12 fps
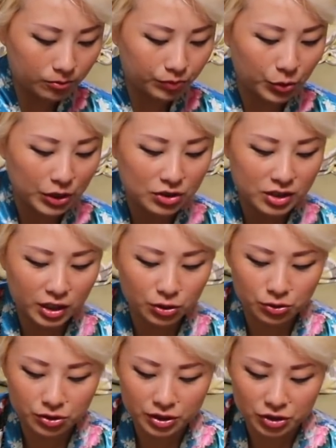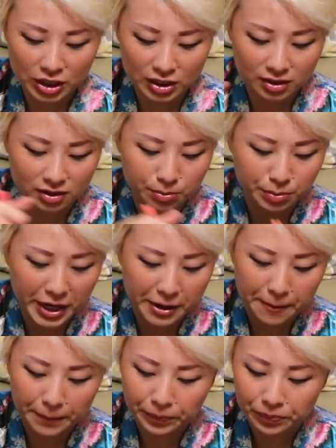The way to say noodles in Chinese is mian.
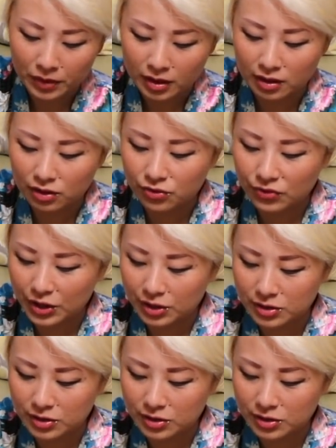It's actually very